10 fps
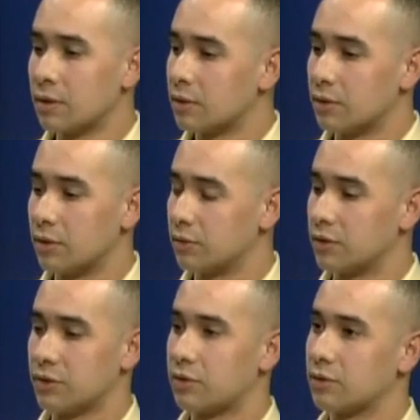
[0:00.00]
you know,
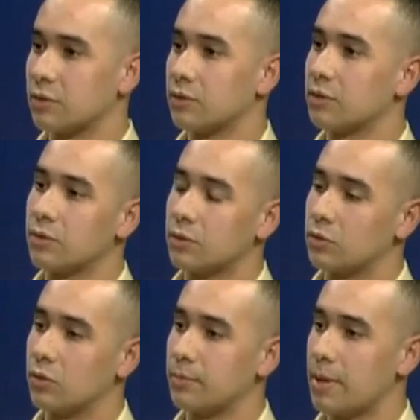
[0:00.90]
just
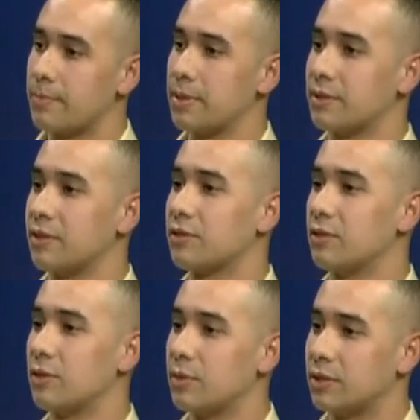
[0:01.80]
doing my business, you
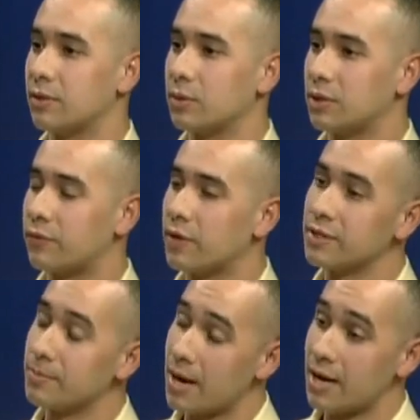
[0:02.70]
know, with the, with the
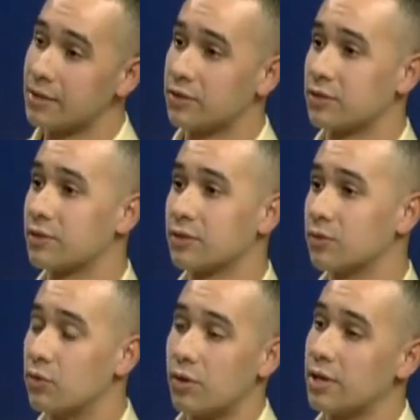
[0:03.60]
friends of mine, just
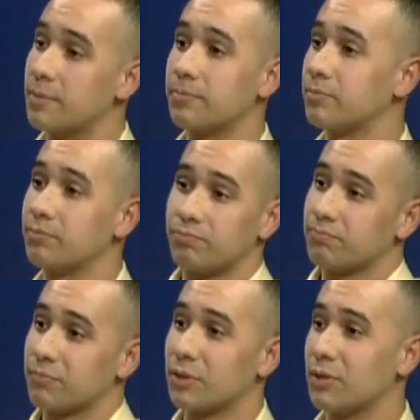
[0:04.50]
growing up,
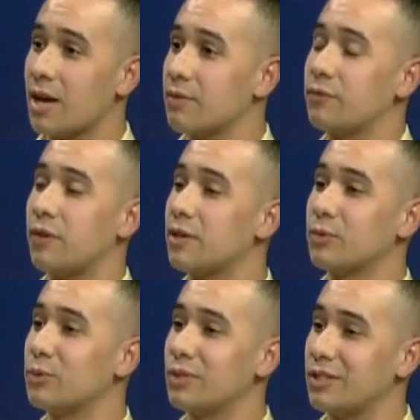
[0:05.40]
yeah. you know, having fun
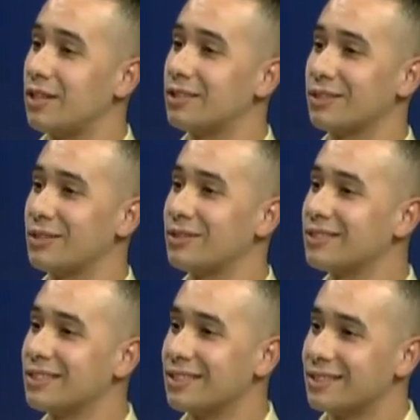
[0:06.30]
when we are young, you know,
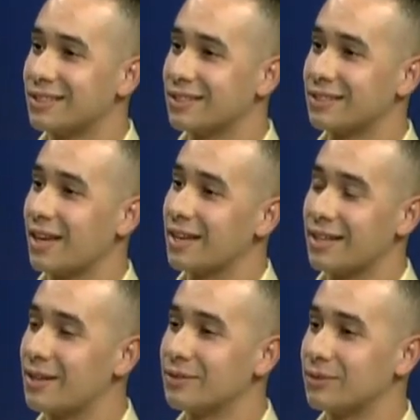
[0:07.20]
yeah. just hanging
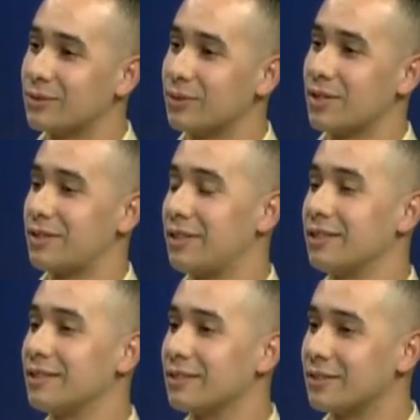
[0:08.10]
out, doing our
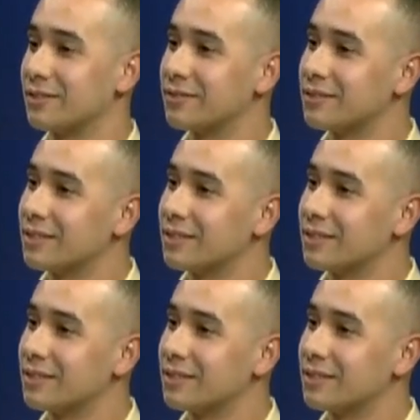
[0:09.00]
thing, you know. Yeah,